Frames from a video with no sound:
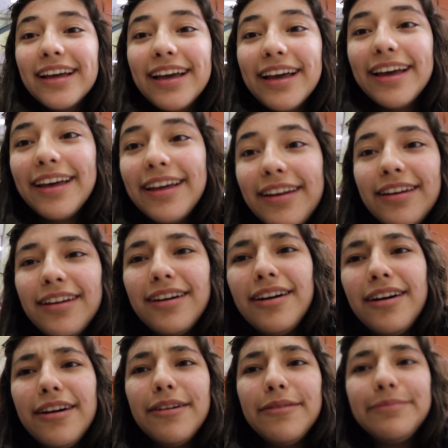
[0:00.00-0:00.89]
And
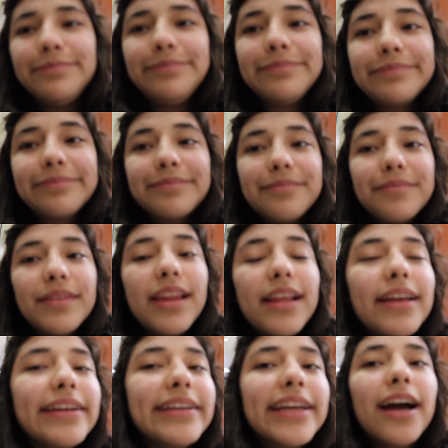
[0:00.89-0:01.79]

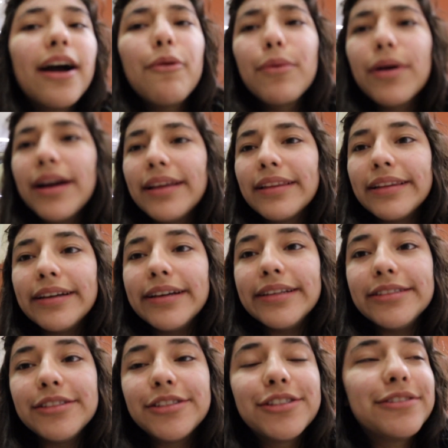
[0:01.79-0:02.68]
yeah, we're at lunch.